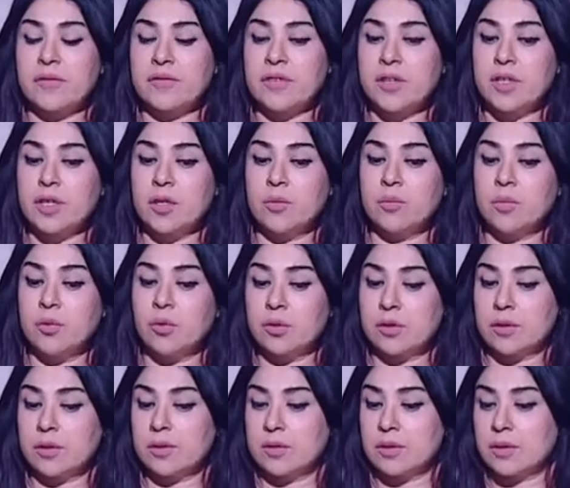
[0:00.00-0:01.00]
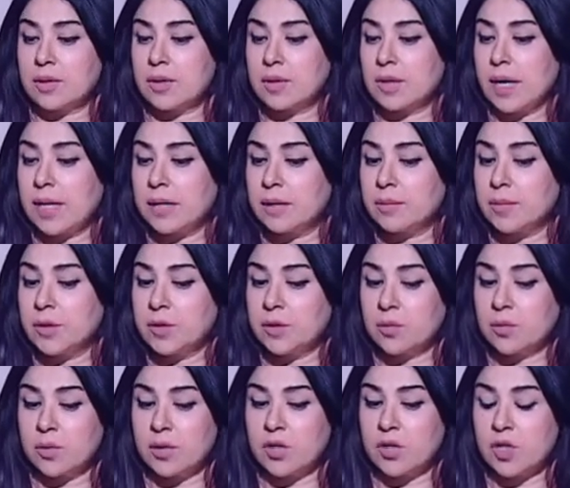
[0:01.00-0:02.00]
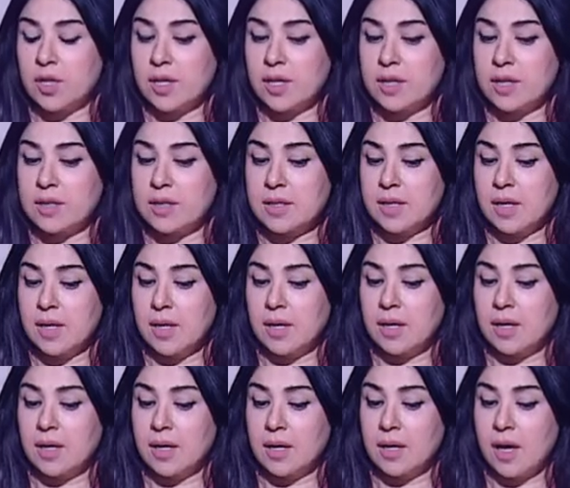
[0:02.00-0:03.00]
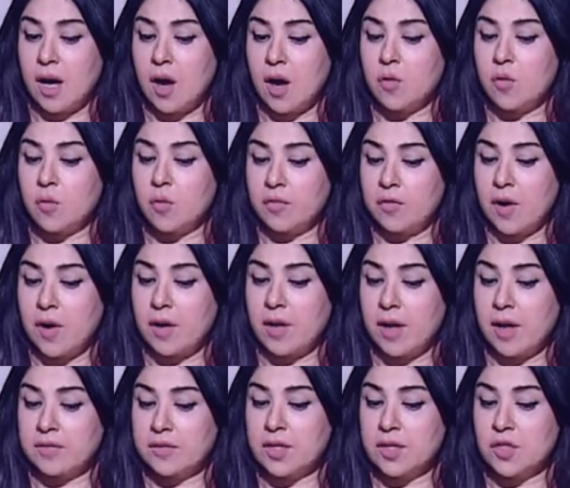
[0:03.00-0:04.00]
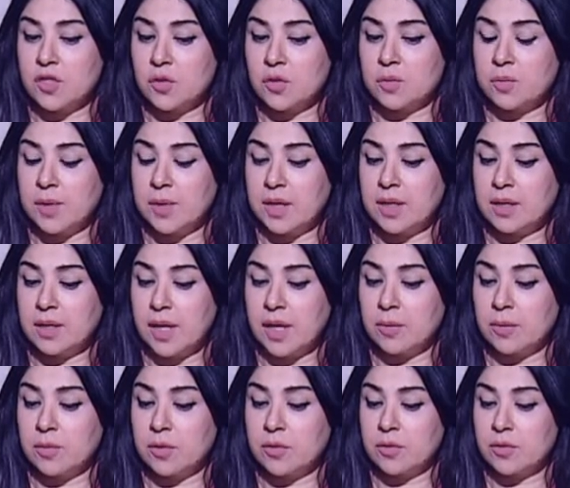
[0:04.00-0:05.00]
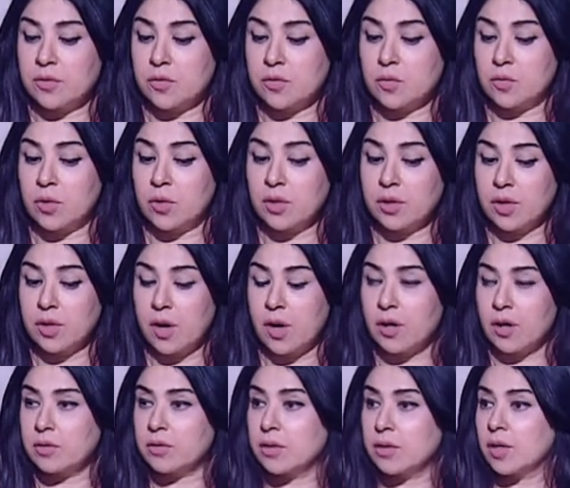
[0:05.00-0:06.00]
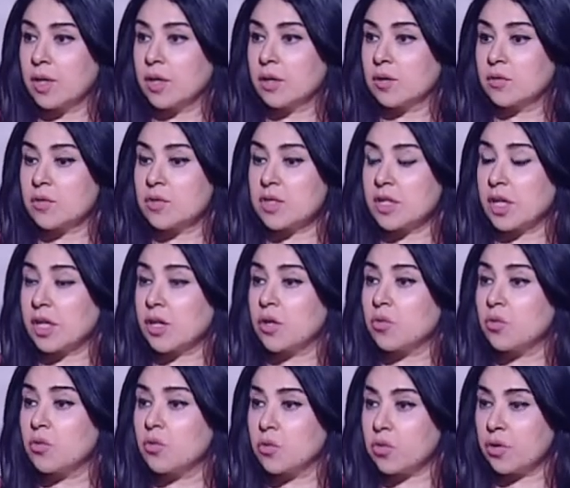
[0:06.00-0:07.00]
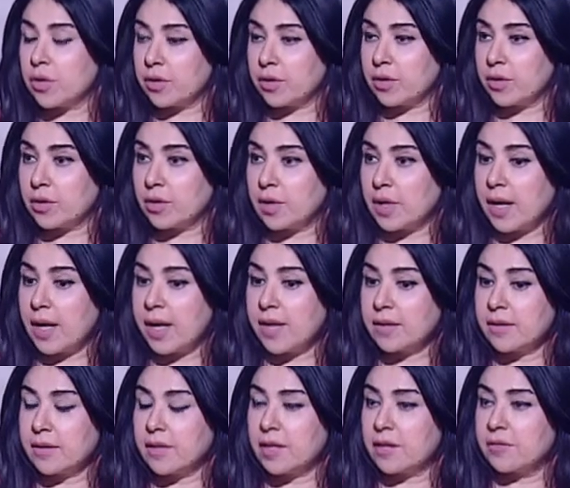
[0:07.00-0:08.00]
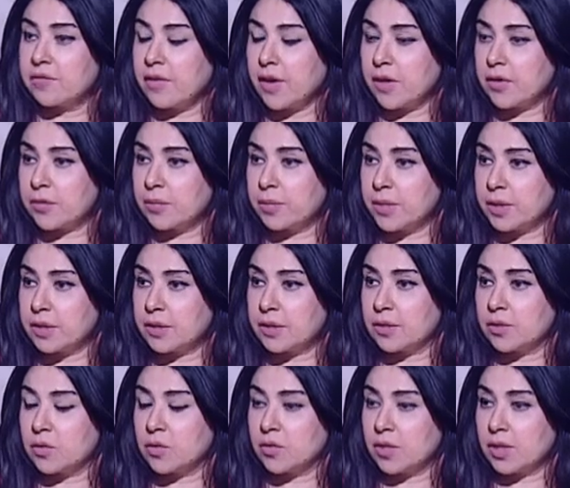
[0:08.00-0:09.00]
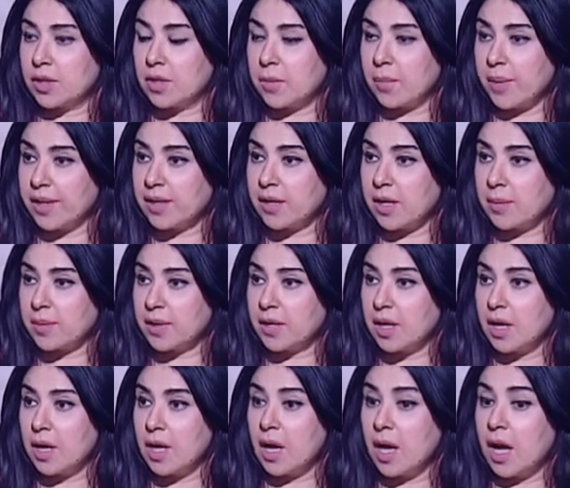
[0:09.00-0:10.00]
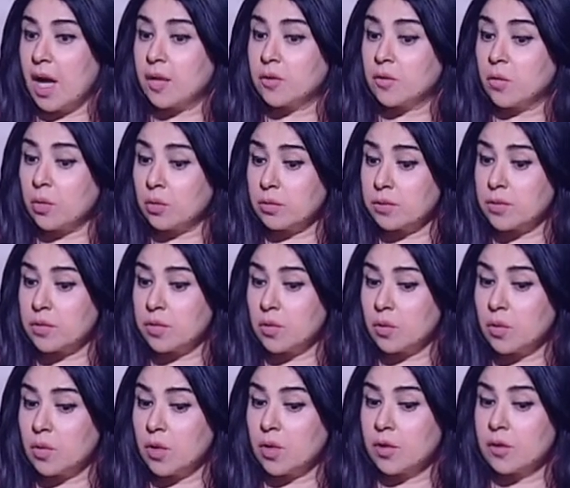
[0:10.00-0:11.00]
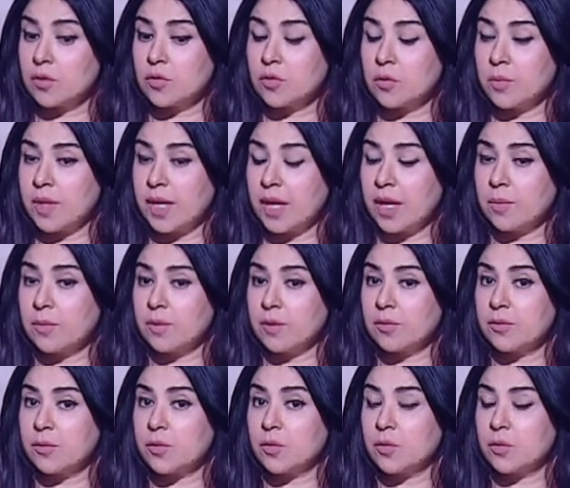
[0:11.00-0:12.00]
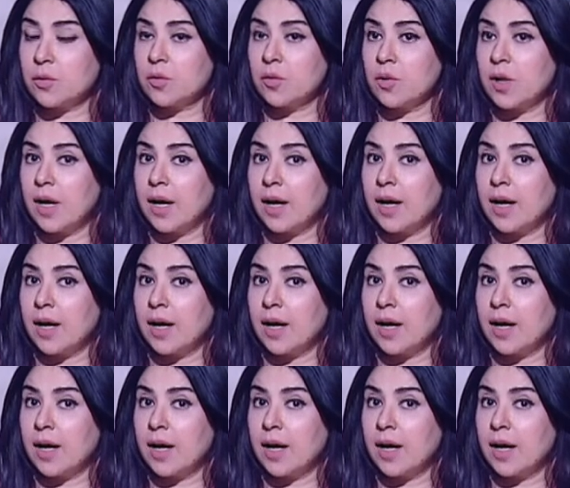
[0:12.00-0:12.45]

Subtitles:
a very important element, which is how far have Egypt been able to work hard to secure a healthy environment during the pandemic, and also to be able to